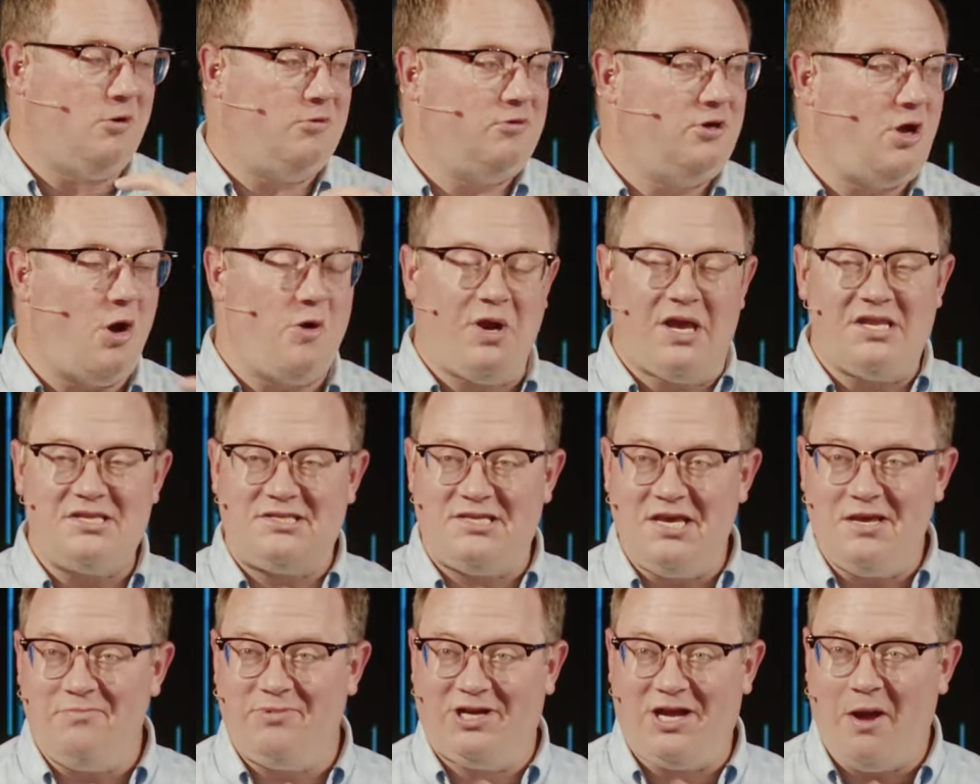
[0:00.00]
go get
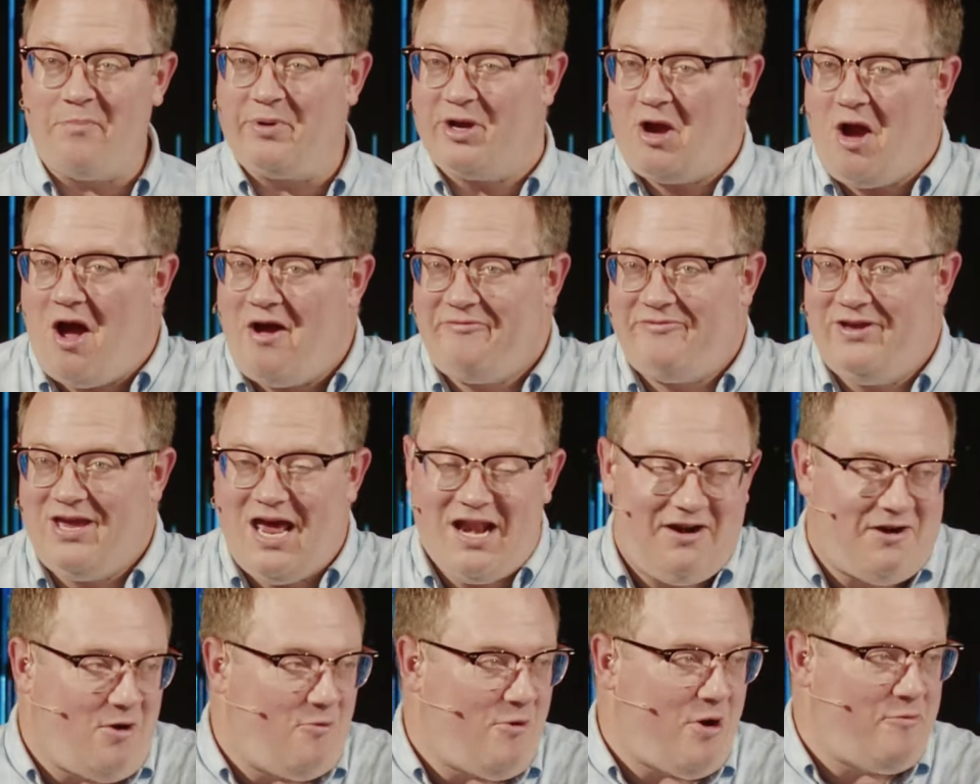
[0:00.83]
Tim a cup of coffee, I
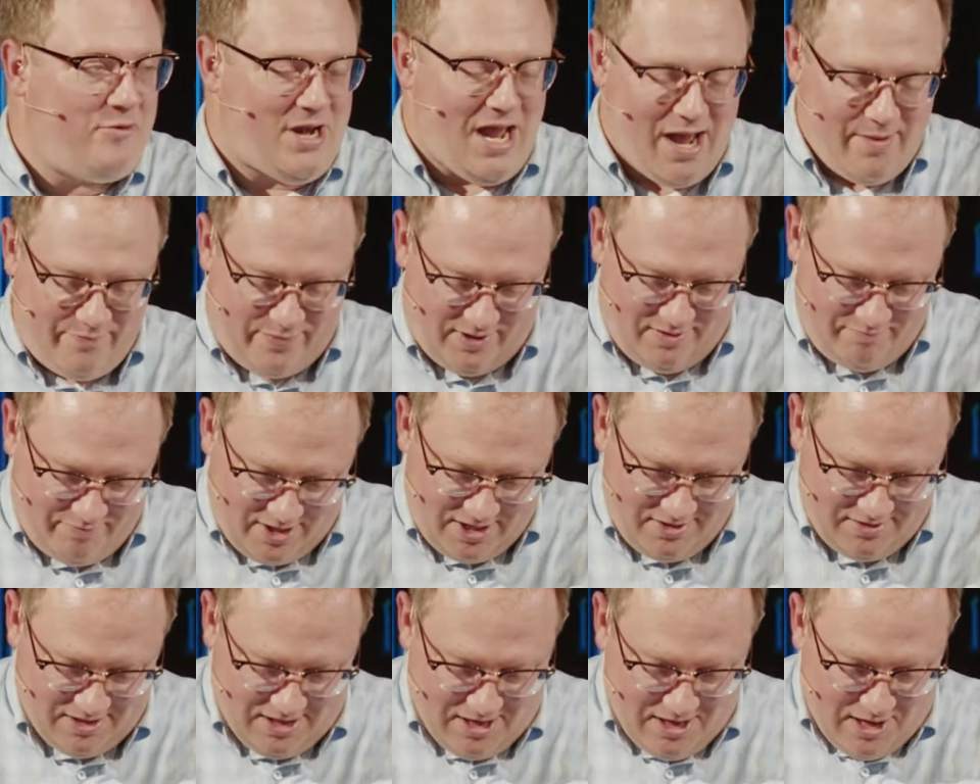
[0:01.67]
don't know what would happen,
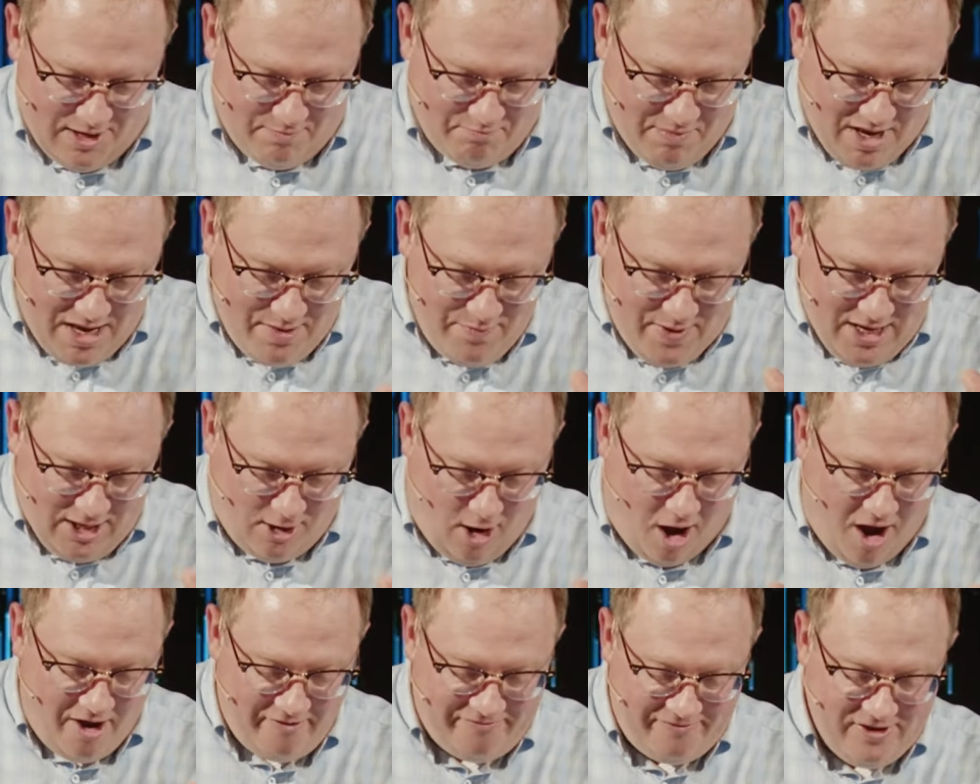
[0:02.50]
but maybe
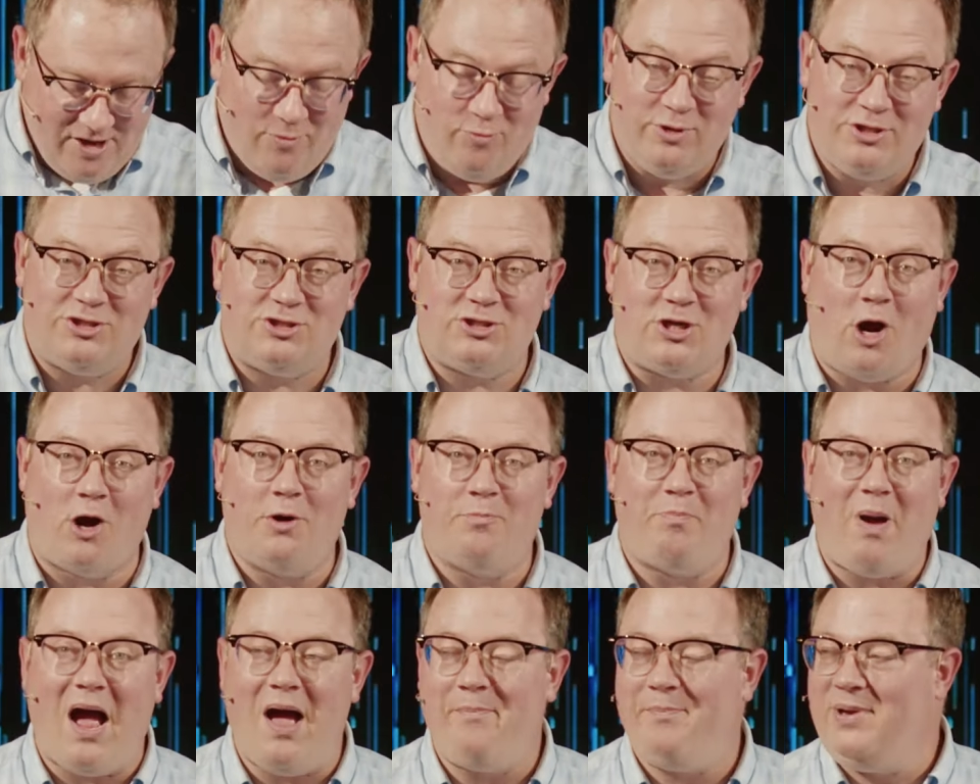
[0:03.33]
coffee would
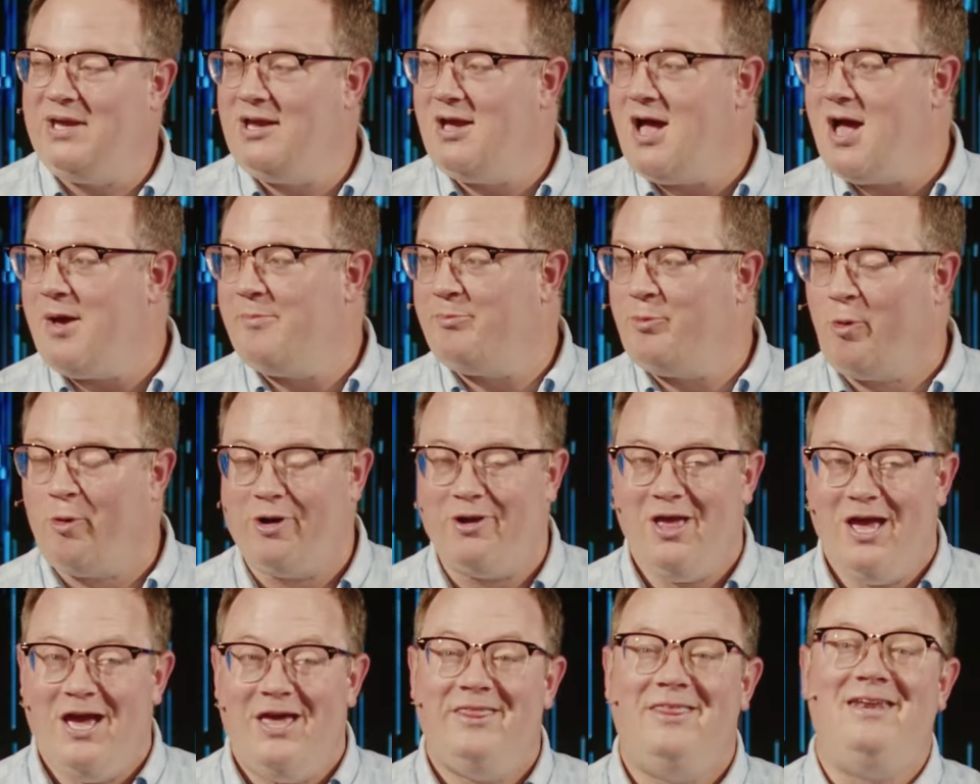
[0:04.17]
start popping up,
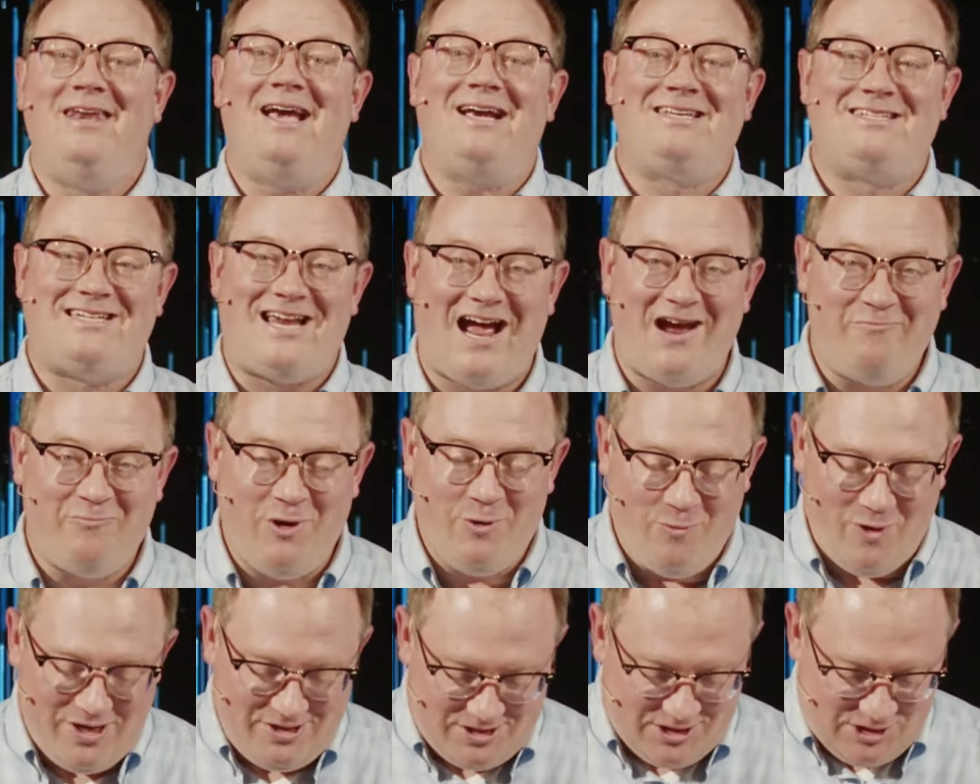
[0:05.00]
or the next time we
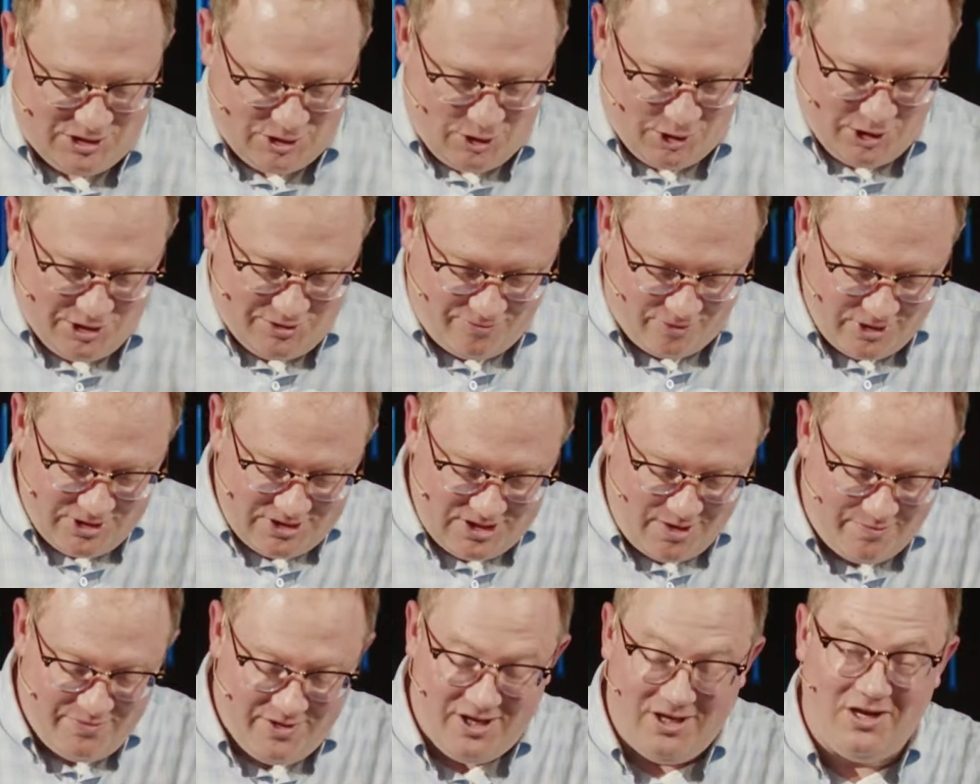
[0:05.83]
went to search for
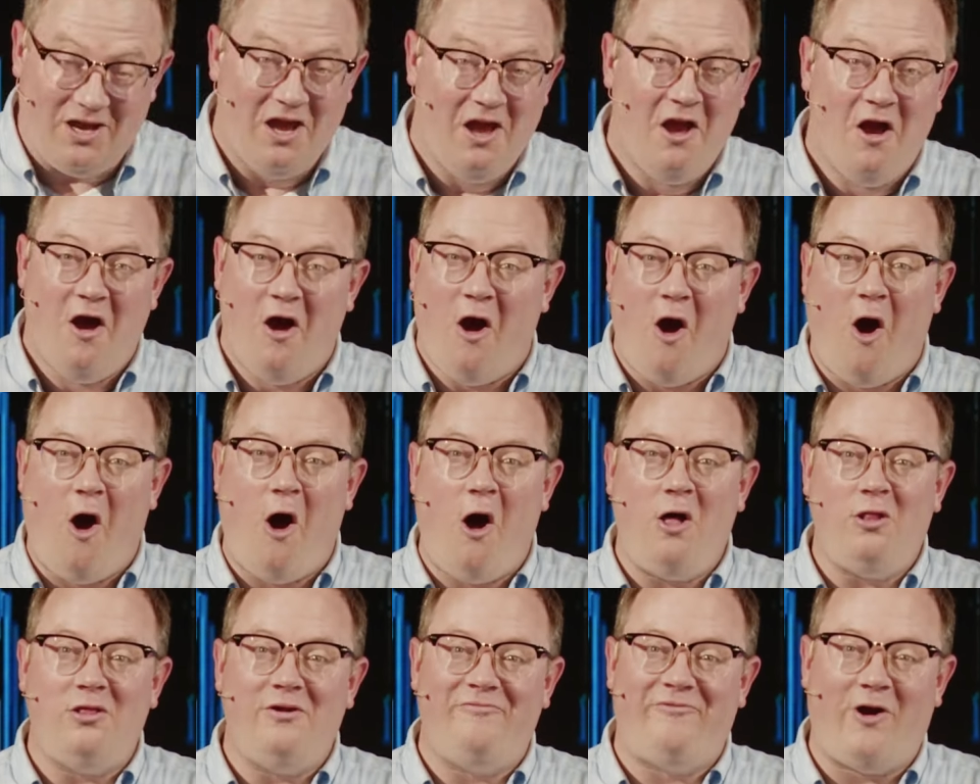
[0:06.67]
something,
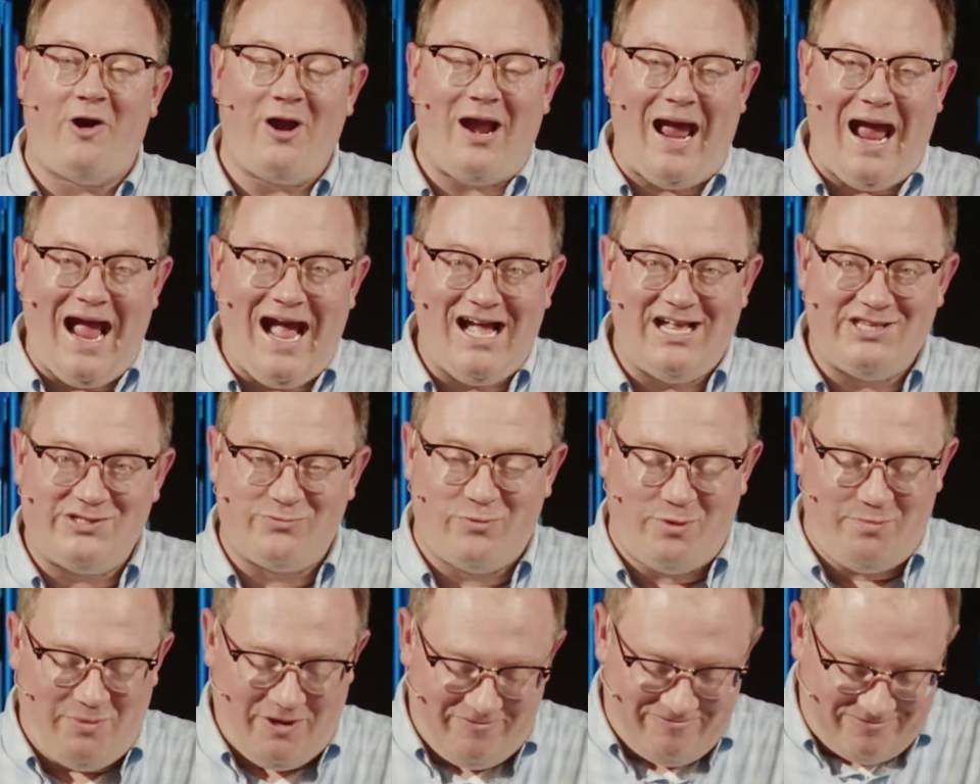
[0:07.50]
all of our ads
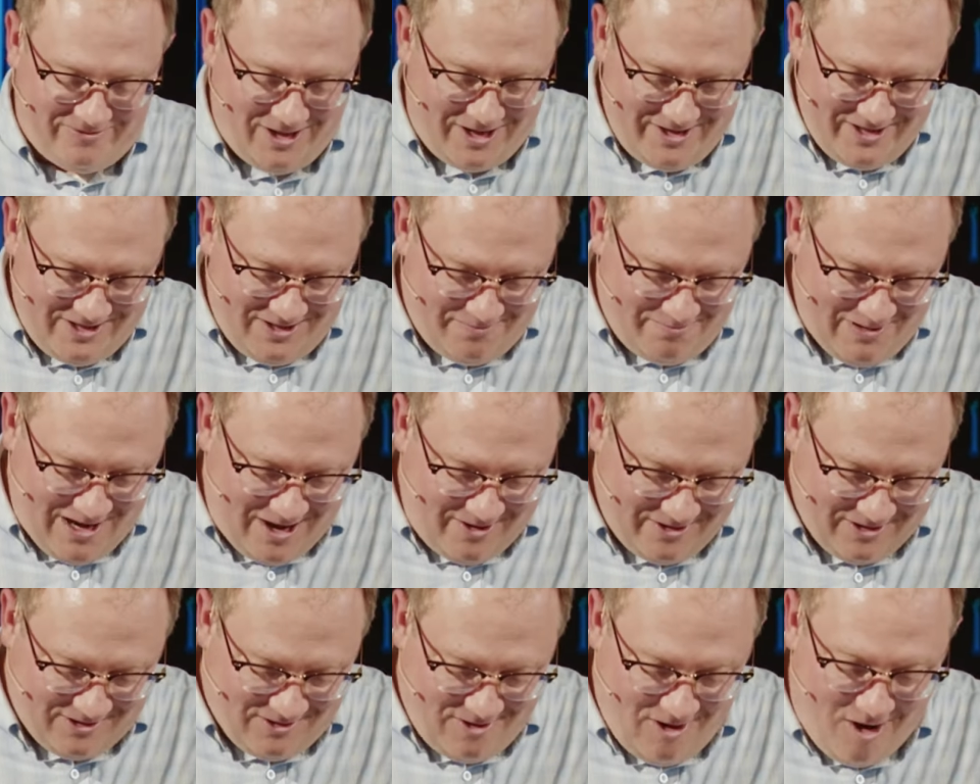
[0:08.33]
would be flooded
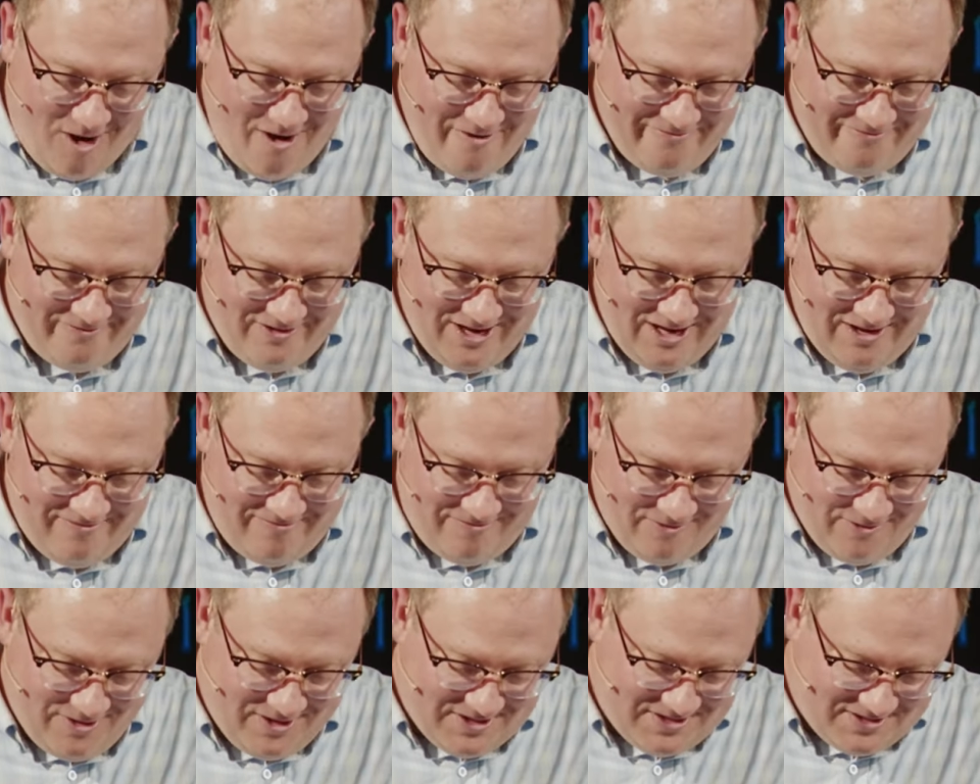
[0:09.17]
about coffee
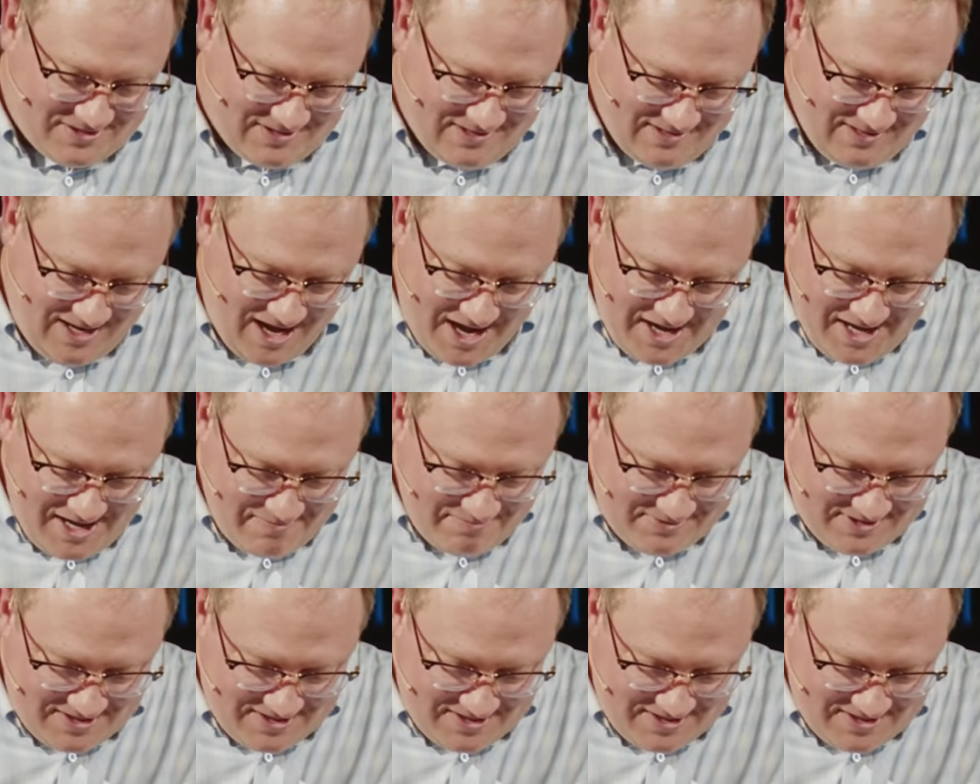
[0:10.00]
for this guy named